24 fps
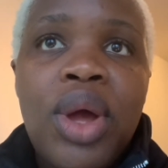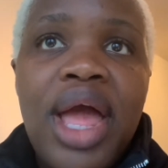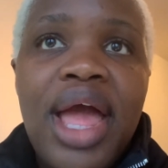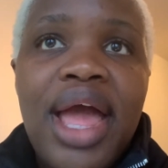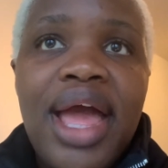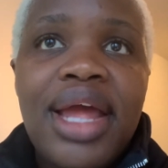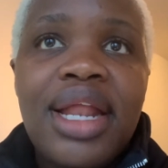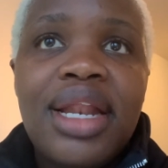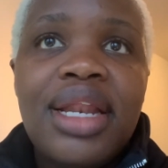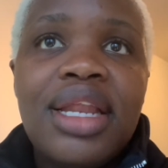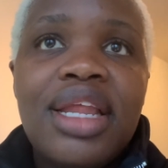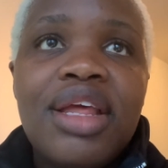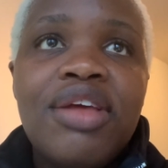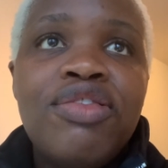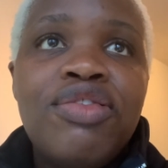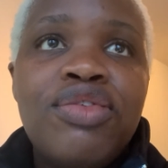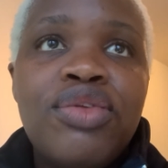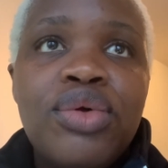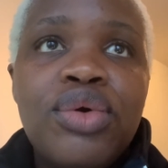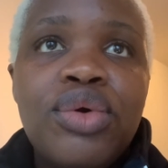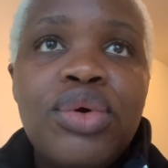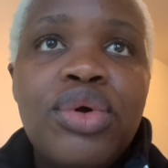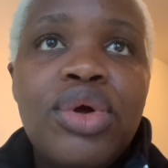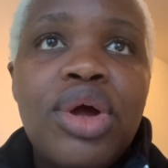And if
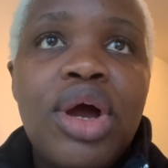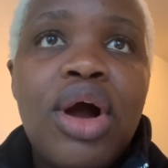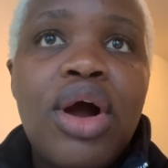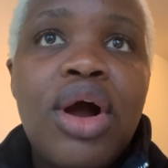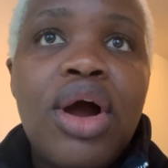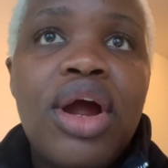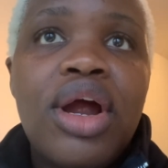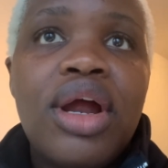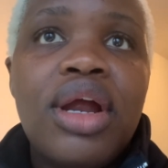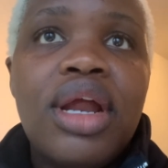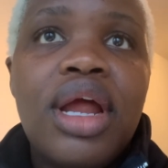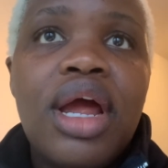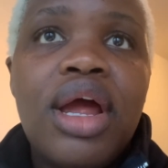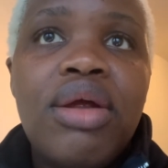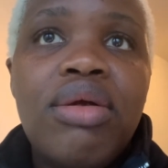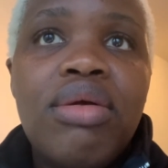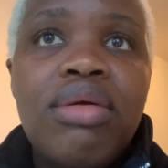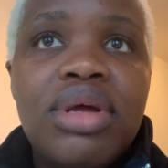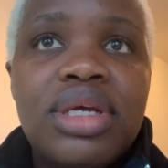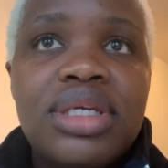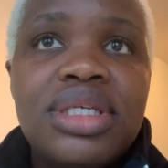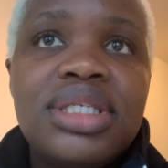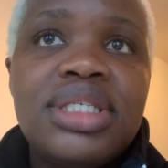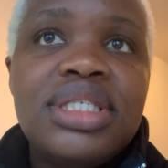you are a
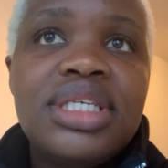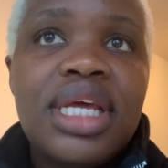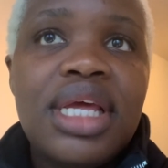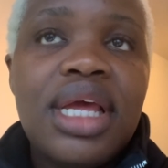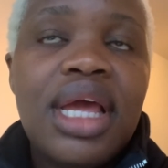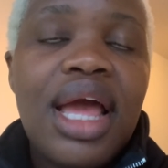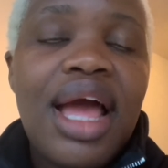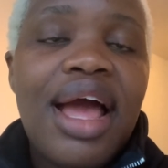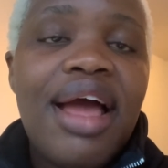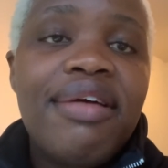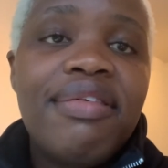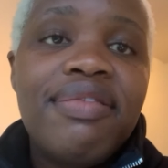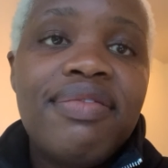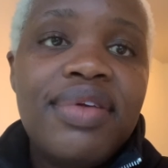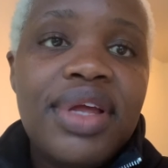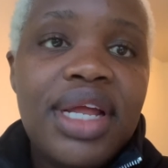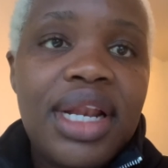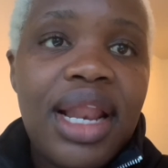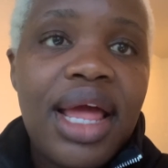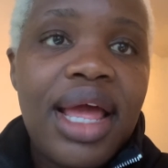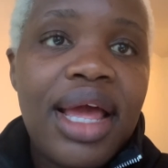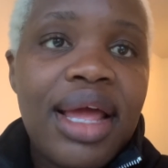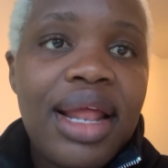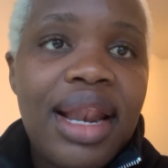risk taker, I
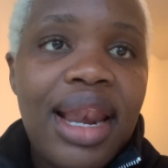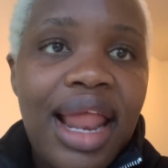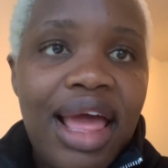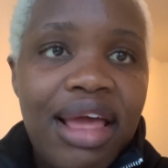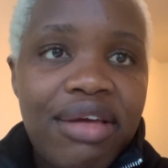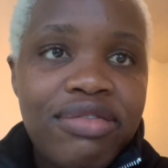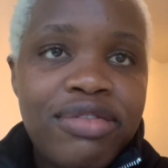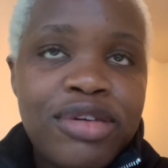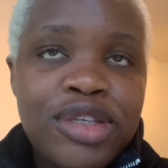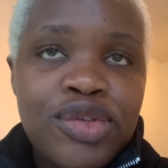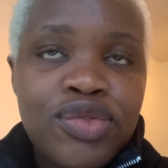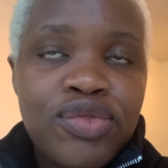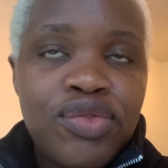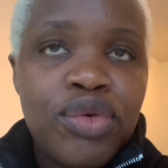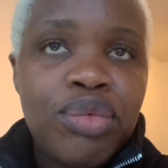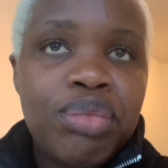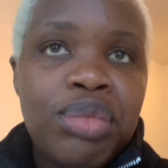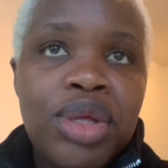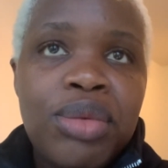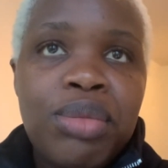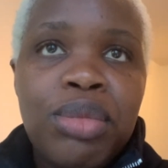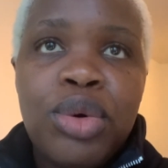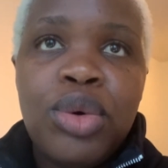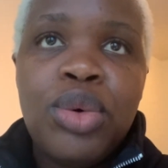feel like life is for
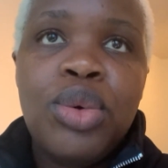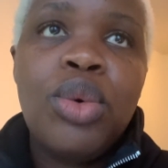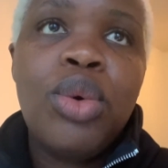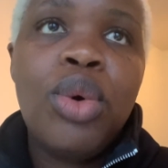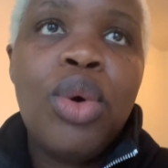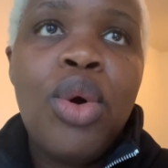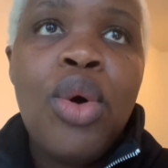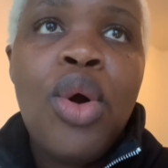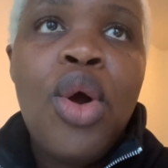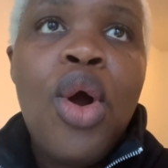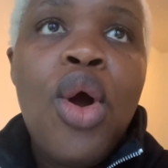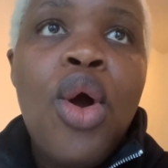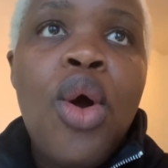people who